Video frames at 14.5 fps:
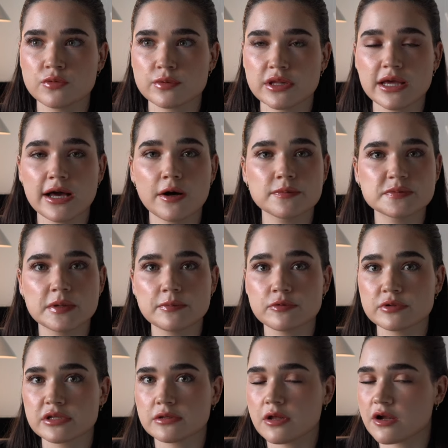really helps people
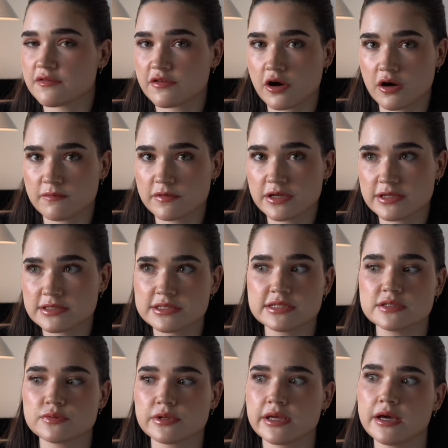with a lot of confidence.
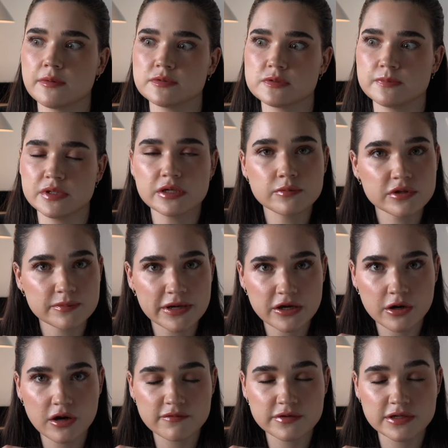It's really helped me with my
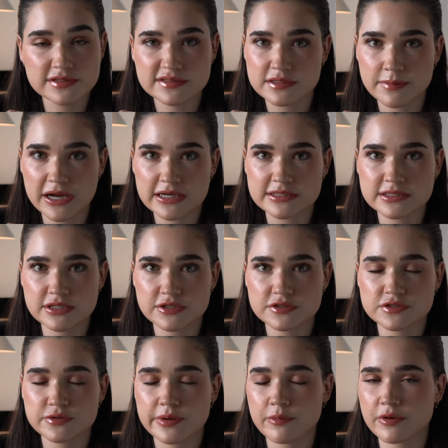confidence in the past year,
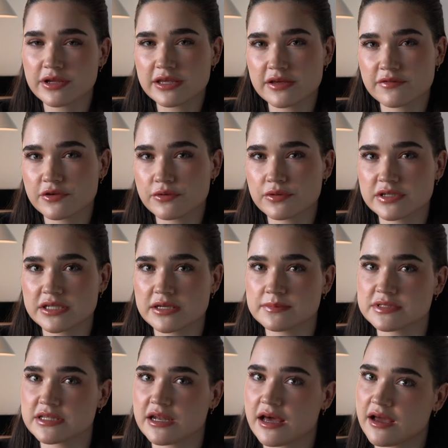so I want to give you the
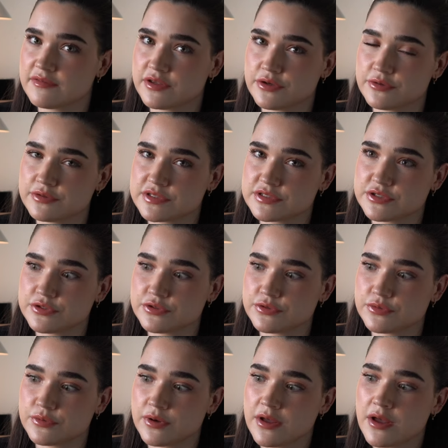tips that I've used
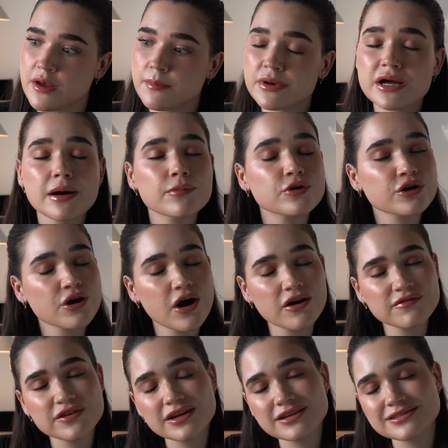to become more
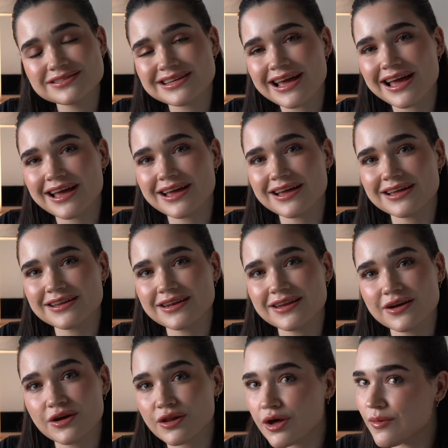confident
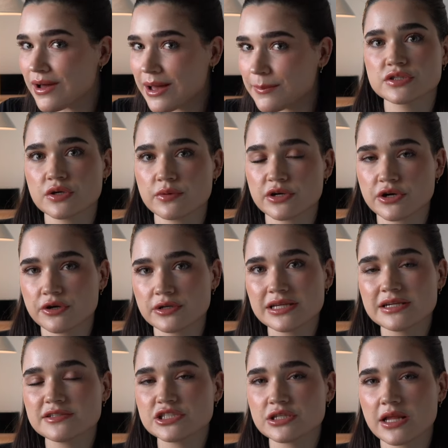and glow up. So we're
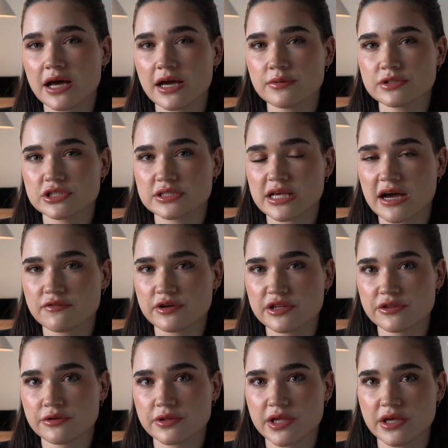currently in July, which is halfway
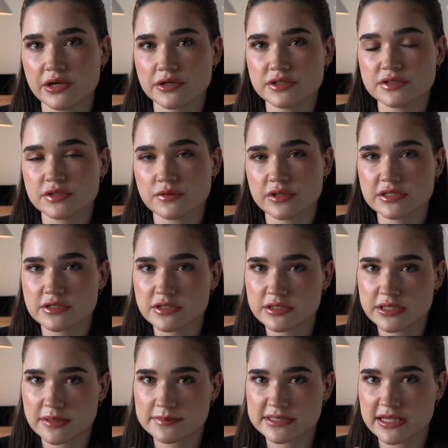through the year, so these are the
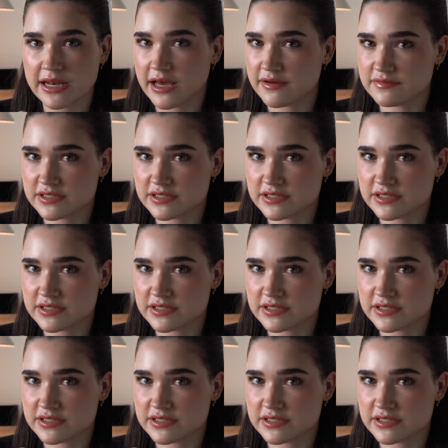tips that I've